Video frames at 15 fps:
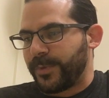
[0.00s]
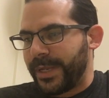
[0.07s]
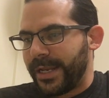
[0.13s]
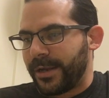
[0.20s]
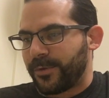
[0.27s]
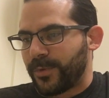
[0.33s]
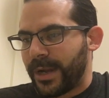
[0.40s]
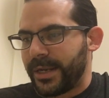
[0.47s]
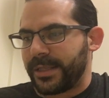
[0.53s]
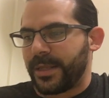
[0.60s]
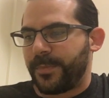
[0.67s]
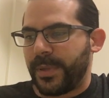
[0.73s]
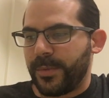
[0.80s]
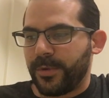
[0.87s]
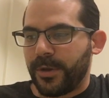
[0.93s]
reading and writing
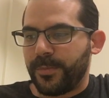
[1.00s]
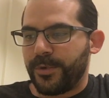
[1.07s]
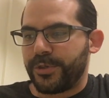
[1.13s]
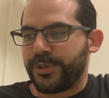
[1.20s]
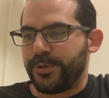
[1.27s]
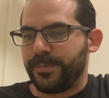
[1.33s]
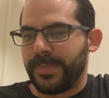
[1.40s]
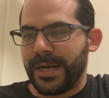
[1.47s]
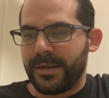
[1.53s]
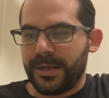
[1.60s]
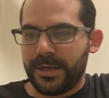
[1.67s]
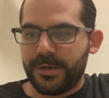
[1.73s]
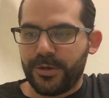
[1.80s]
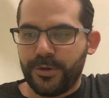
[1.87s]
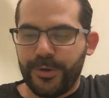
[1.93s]
that people on BookTube might
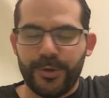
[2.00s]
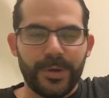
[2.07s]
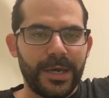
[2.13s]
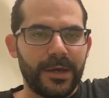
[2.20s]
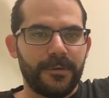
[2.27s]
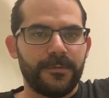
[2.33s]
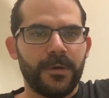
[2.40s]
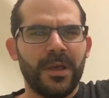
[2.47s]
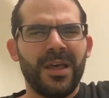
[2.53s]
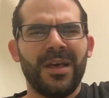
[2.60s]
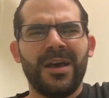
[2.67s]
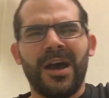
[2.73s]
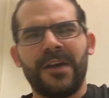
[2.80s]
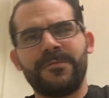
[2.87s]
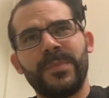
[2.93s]
not know you have?
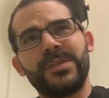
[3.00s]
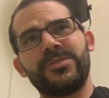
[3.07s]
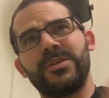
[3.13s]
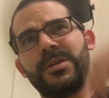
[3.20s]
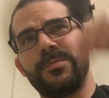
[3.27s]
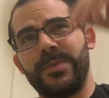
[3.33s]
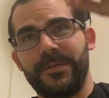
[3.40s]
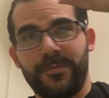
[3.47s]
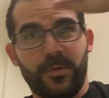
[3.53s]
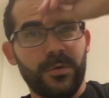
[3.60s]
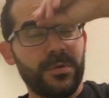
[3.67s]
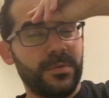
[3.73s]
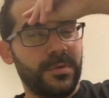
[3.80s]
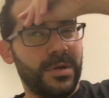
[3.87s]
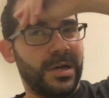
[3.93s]
I've mentioned it
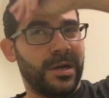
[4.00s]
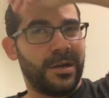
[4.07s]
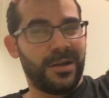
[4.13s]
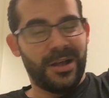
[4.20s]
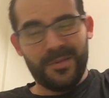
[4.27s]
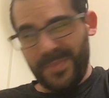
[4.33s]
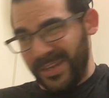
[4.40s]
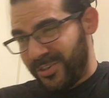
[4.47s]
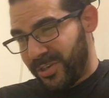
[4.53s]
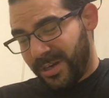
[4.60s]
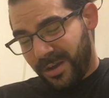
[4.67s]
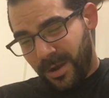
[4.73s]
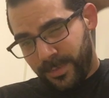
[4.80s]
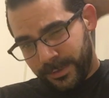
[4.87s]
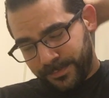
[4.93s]
before. I'll mention a
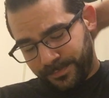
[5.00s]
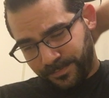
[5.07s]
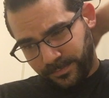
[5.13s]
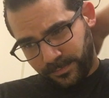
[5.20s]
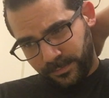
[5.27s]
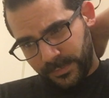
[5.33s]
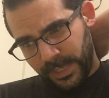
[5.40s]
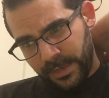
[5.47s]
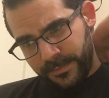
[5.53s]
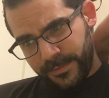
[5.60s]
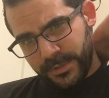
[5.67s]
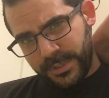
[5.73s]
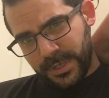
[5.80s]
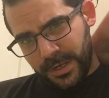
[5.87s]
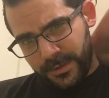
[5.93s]
couple.
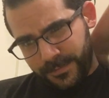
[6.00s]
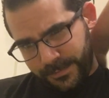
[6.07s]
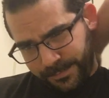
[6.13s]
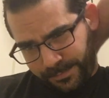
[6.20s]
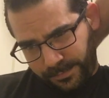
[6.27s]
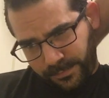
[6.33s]
First off,